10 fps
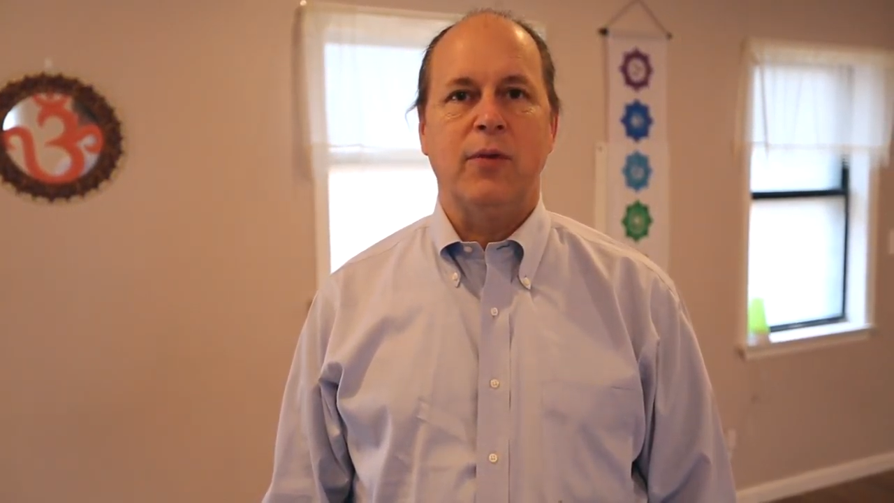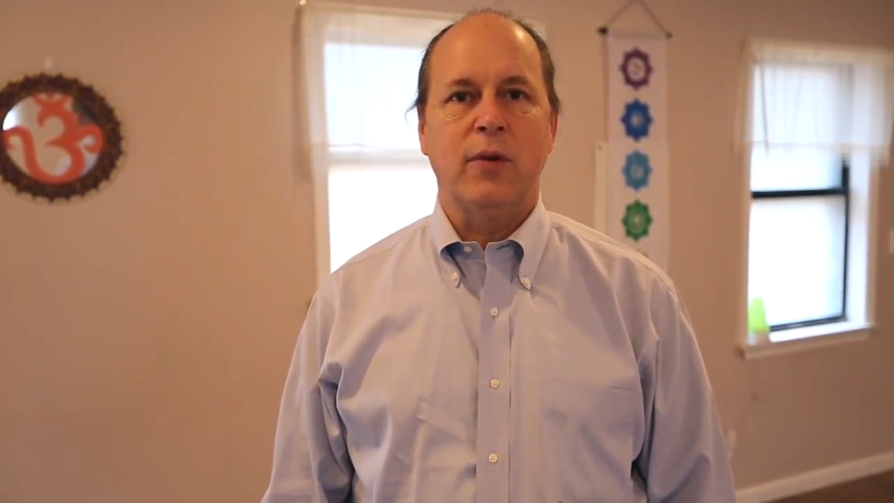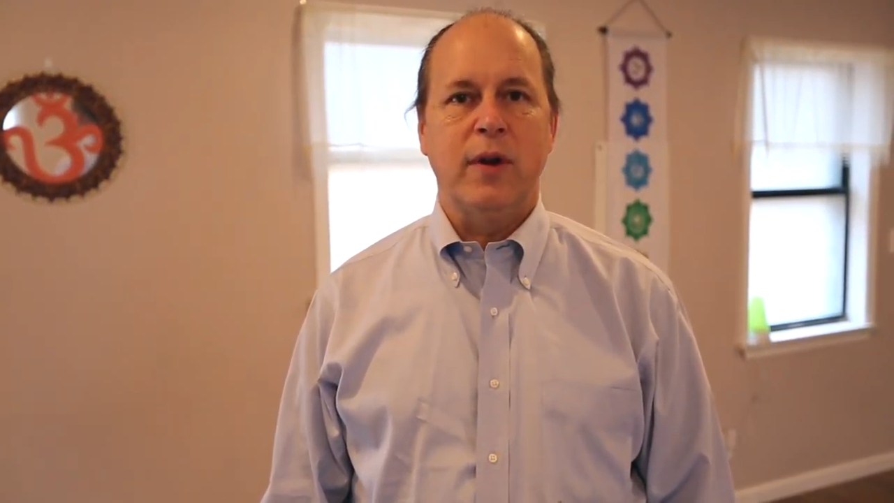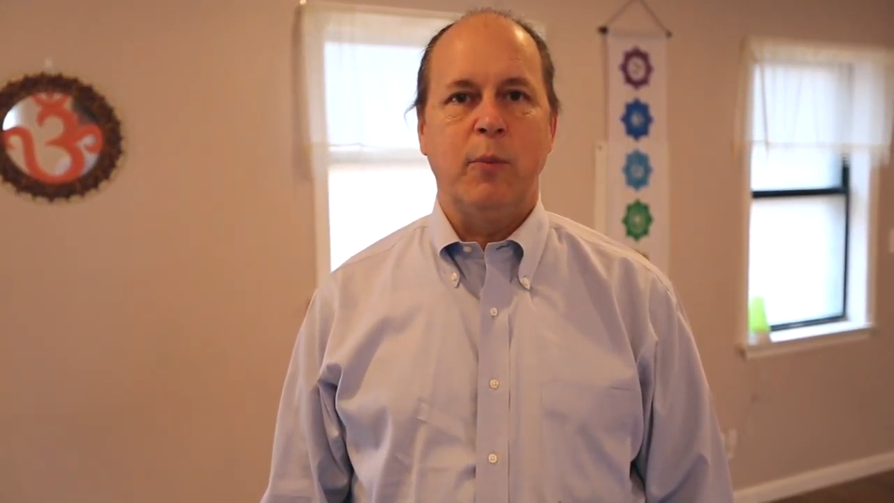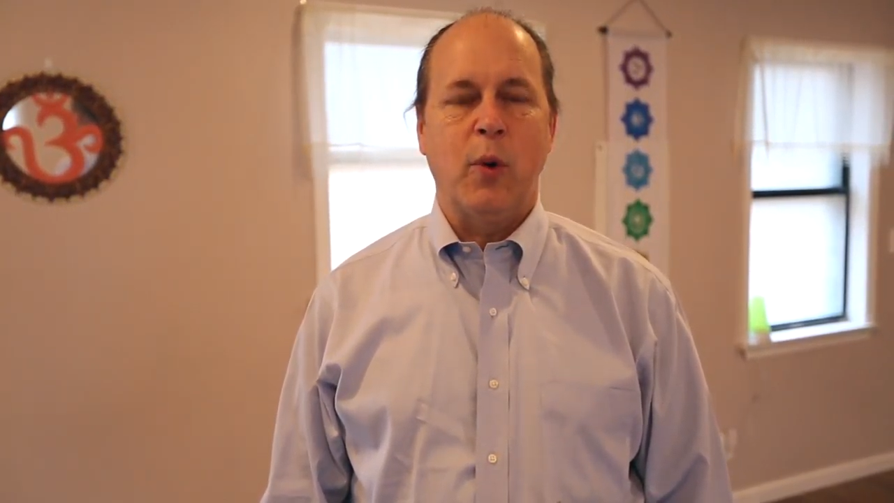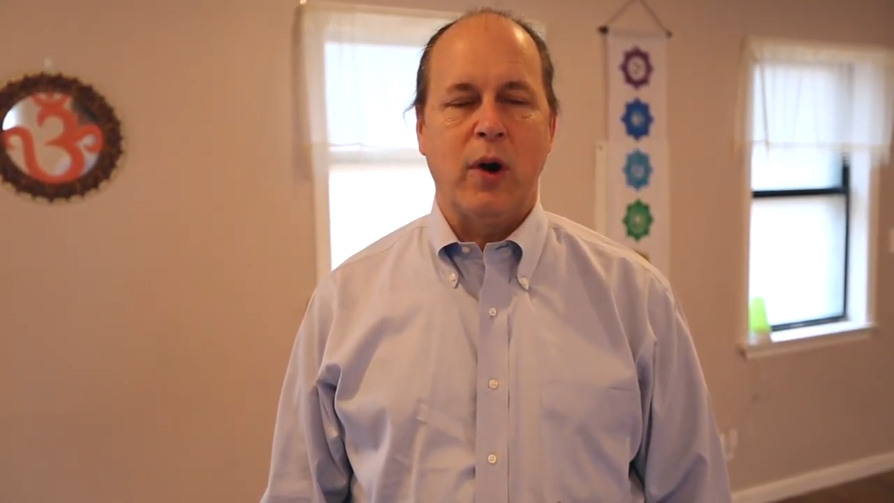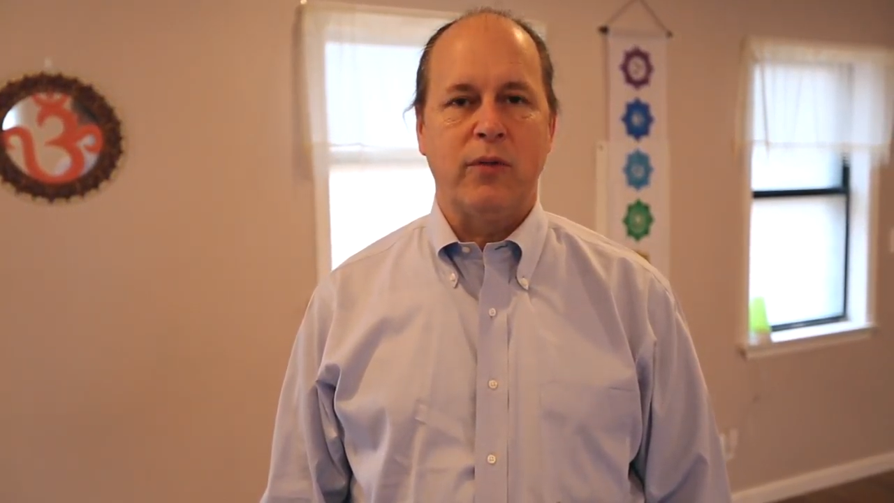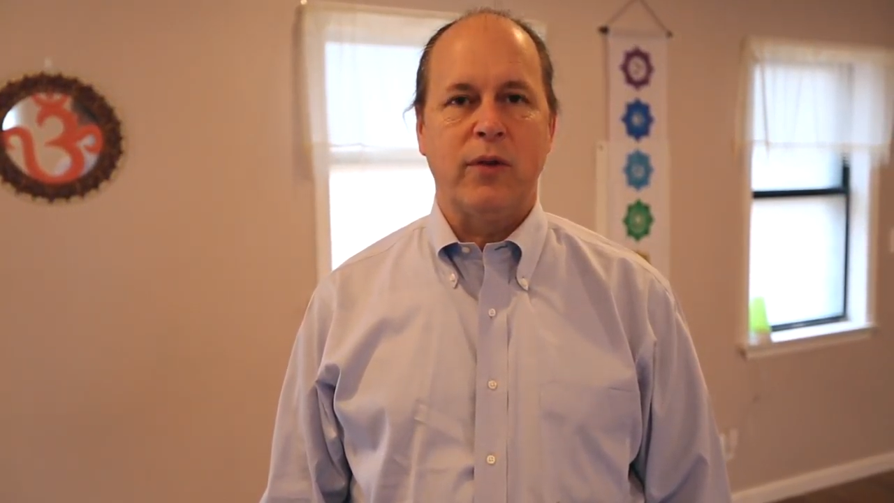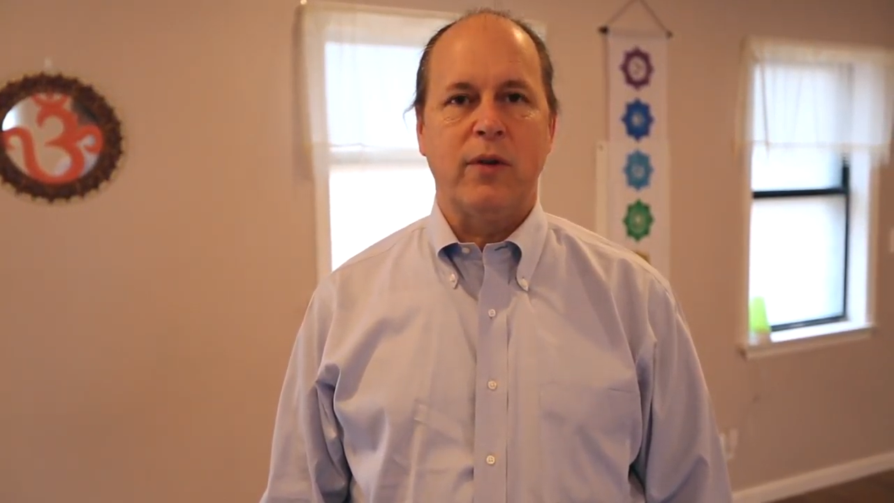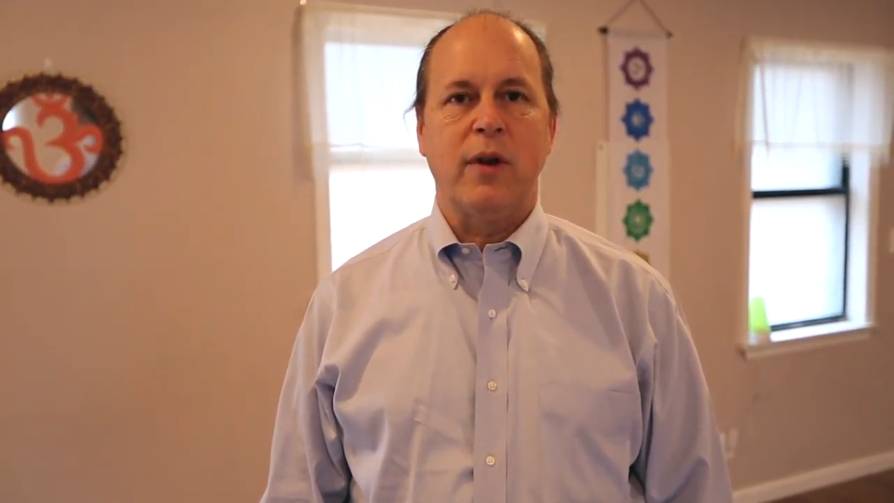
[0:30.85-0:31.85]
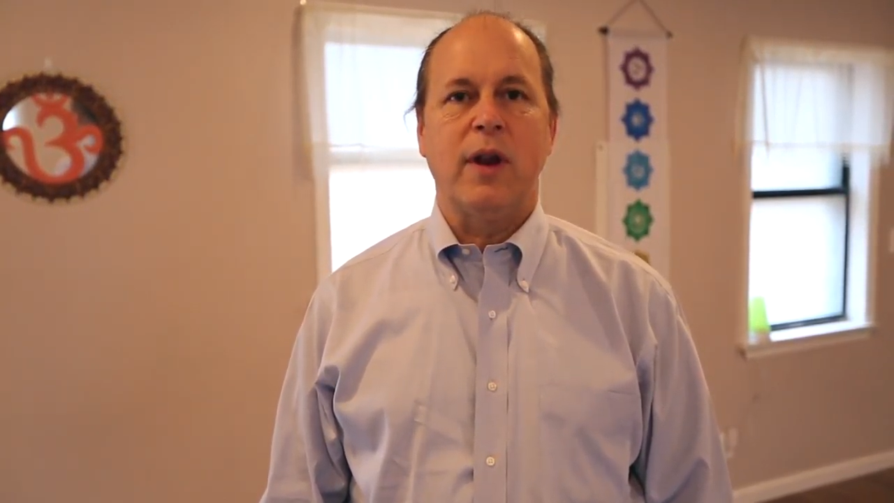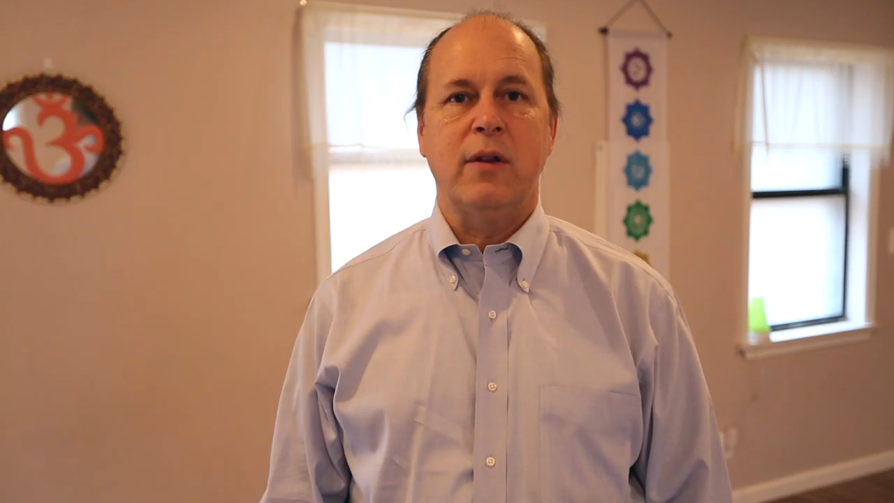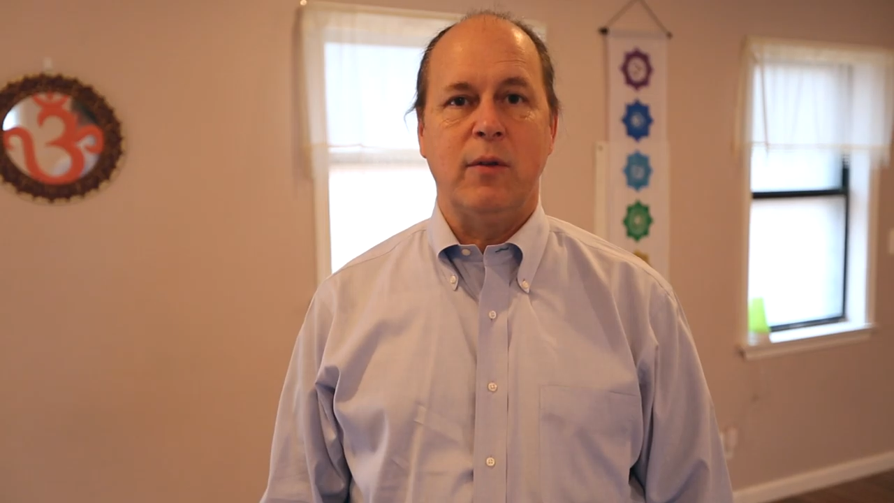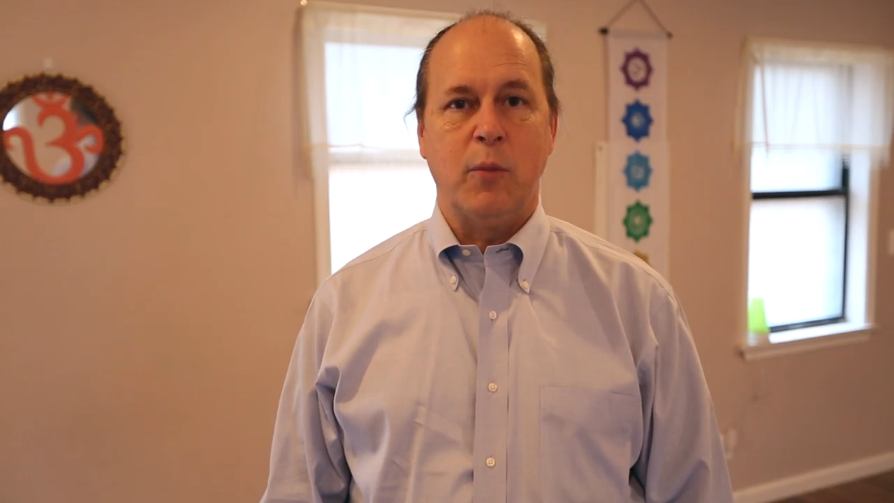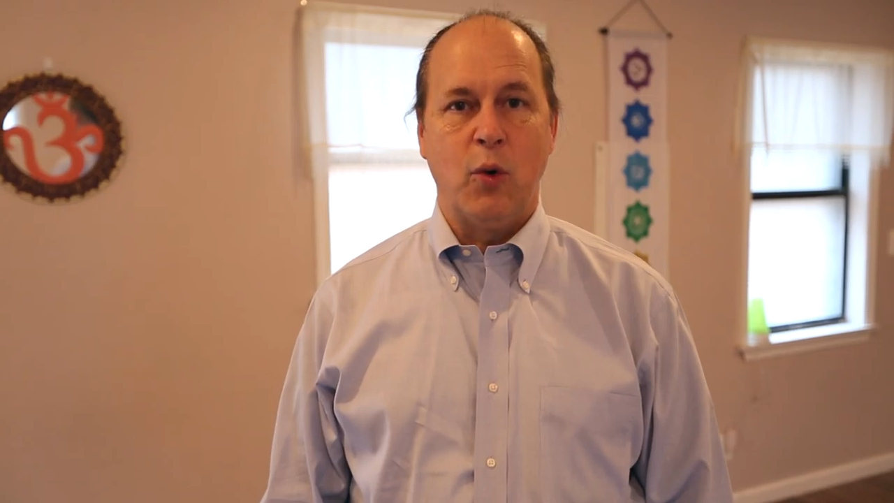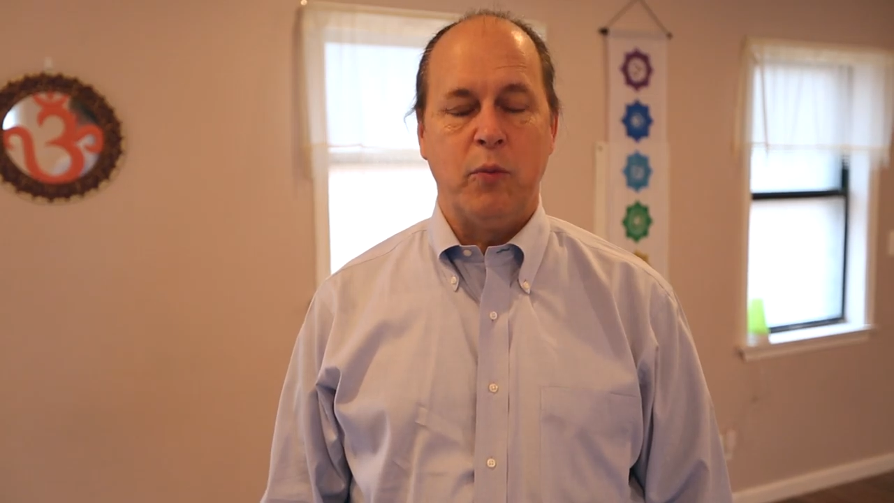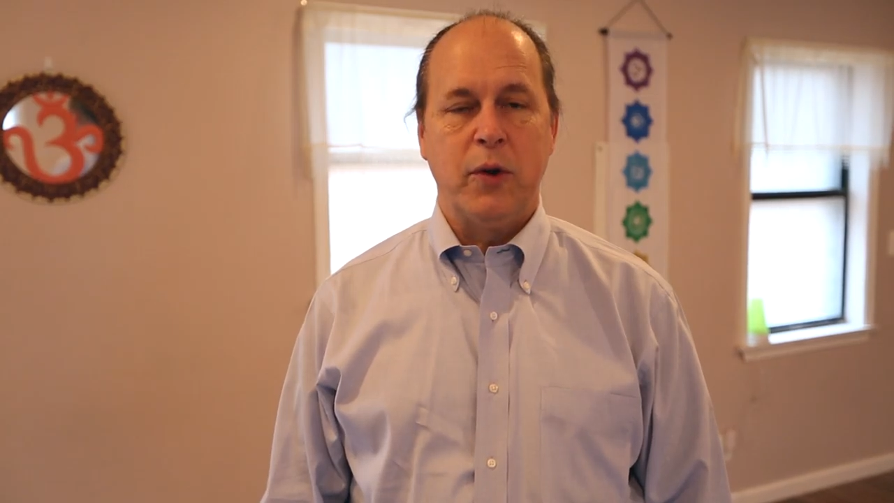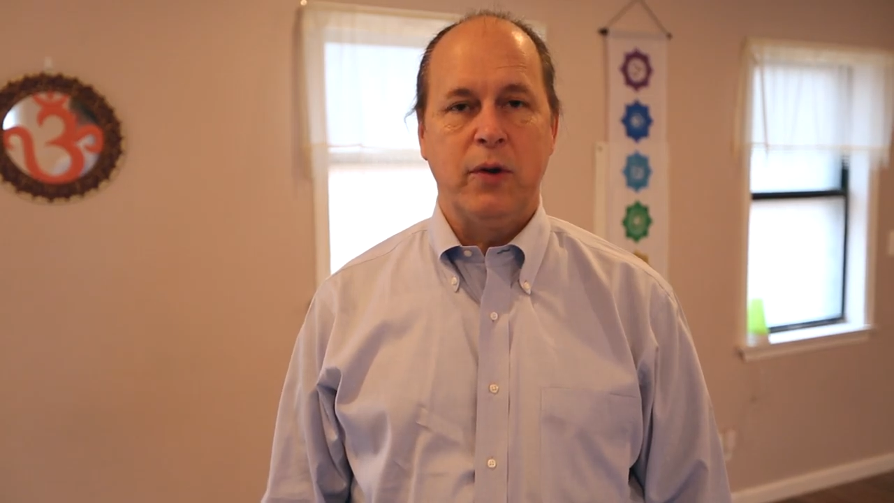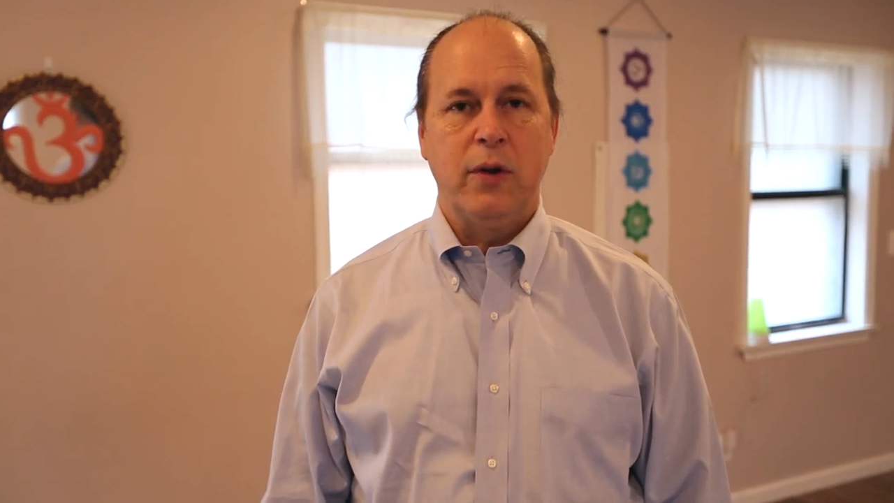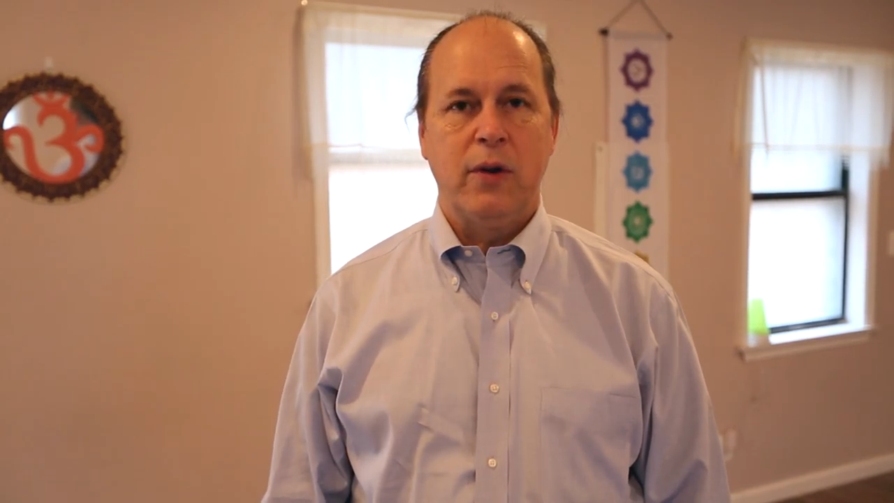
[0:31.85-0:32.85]
fully present in the
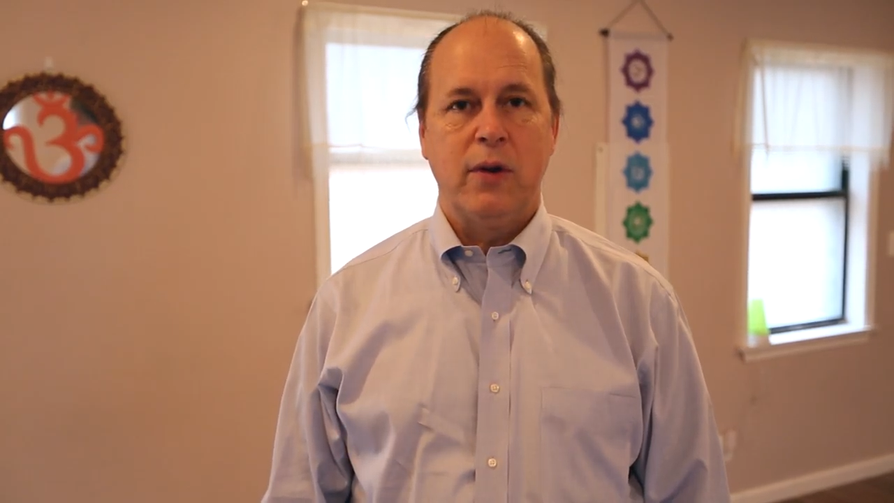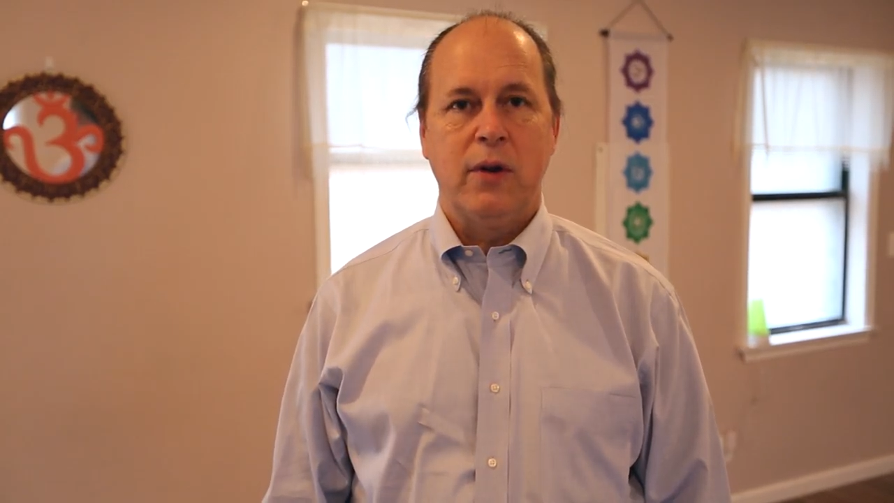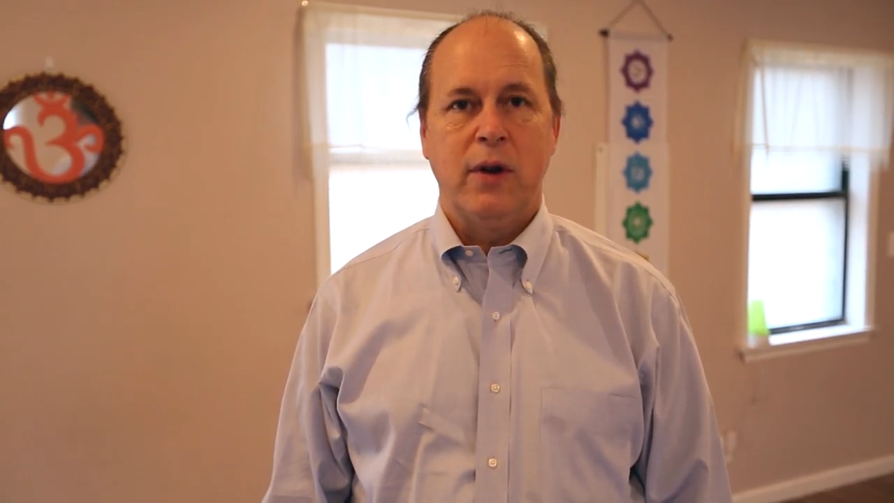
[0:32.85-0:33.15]
moment